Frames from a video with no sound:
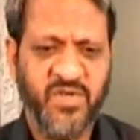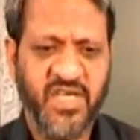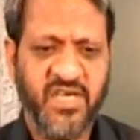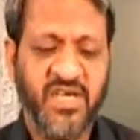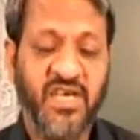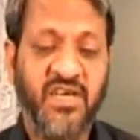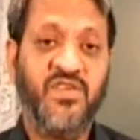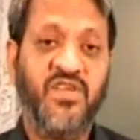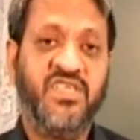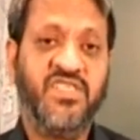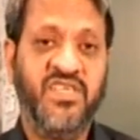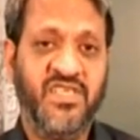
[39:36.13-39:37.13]
take
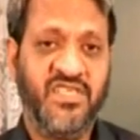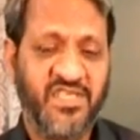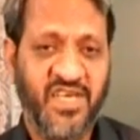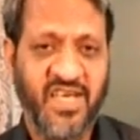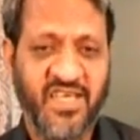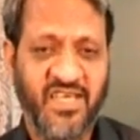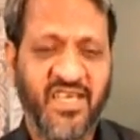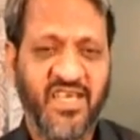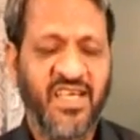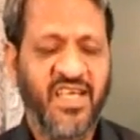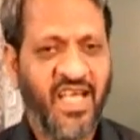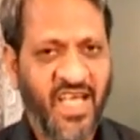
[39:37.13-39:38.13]
across the sky
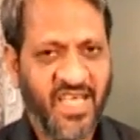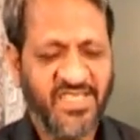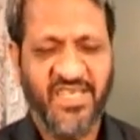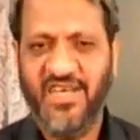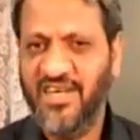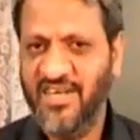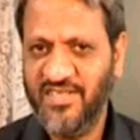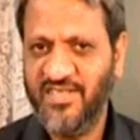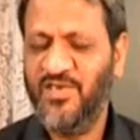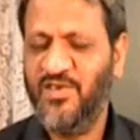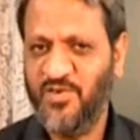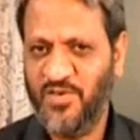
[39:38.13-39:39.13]
as the
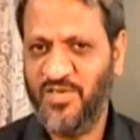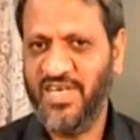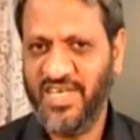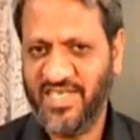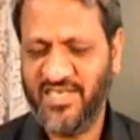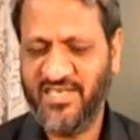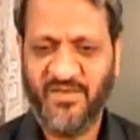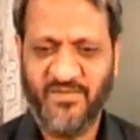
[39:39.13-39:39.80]
earth rotates